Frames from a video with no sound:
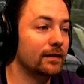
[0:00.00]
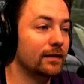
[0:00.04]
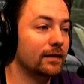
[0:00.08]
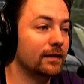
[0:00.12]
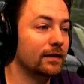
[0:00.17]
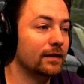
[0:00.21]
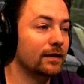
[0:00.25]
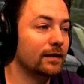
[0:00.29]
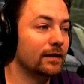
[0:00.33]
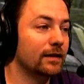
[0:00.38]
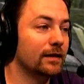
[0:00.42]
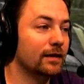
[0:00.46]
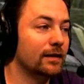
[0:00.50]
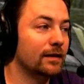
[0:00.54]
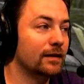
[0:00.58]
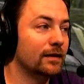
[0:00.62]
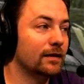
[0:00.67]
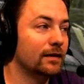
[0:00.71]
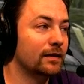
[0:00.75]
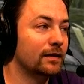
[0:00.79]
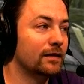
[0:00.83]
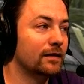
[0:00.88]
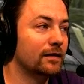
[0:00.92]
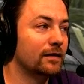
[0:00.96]

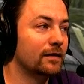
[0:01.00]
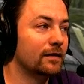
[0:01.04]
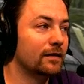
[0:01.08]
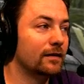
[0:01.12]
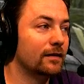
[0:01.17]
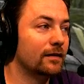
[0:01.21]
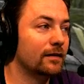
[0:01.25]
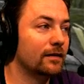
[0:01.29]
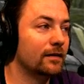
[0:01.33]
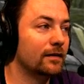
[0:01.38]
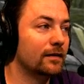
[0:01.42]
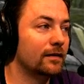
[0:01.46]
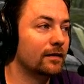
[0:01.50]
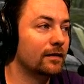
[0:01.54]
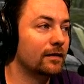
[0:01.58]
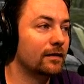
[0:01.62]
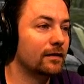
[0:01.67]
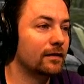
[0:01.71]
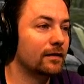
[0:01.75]
Nobody speaks.